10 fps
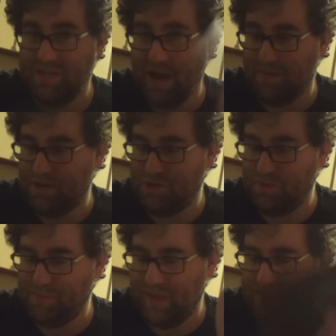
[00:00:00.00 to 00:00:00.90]
Diablo
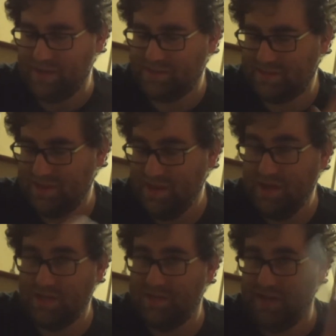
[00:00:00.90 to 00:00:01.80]
2 play disc.
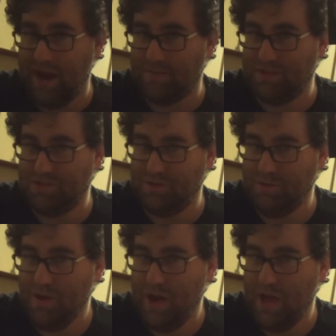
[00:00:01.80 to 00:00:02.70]
Diablo
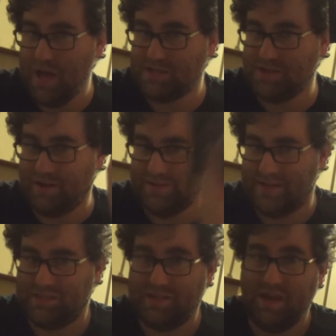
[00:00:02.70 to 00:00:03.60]
2 install
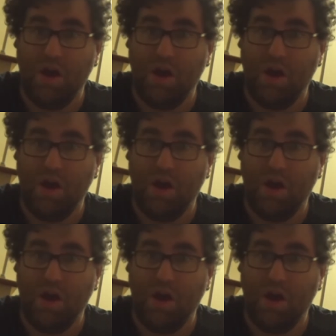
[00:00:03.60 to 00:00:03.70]
disc.